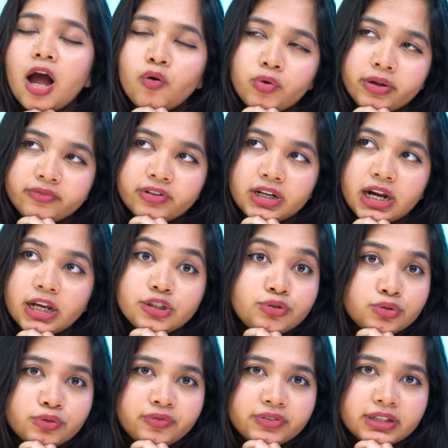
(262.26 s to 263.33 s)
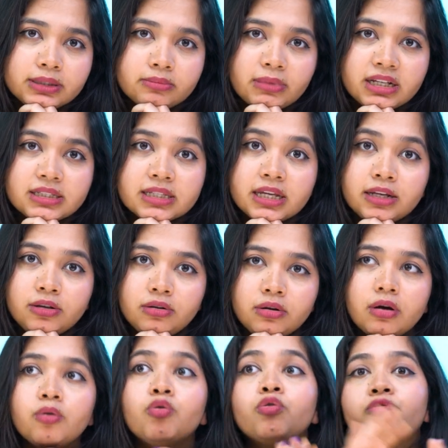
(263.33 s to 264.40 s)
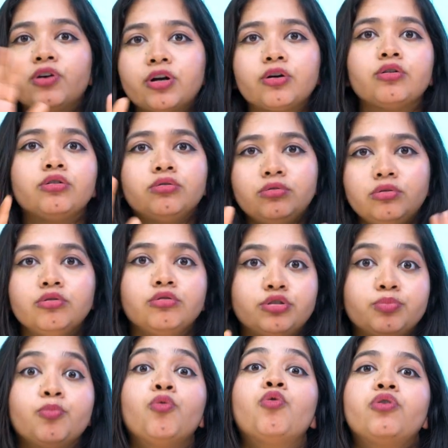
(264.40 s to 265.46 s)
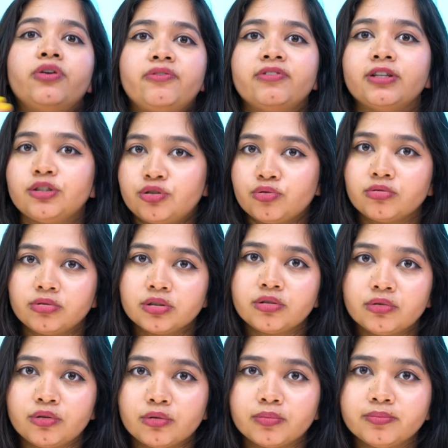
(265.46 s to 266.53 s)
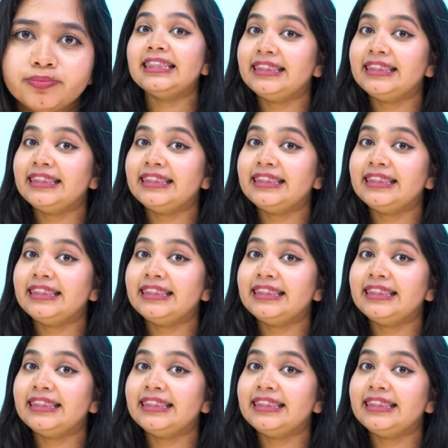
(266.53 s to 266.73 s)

However, I do feel my skin overall looked more even toned though.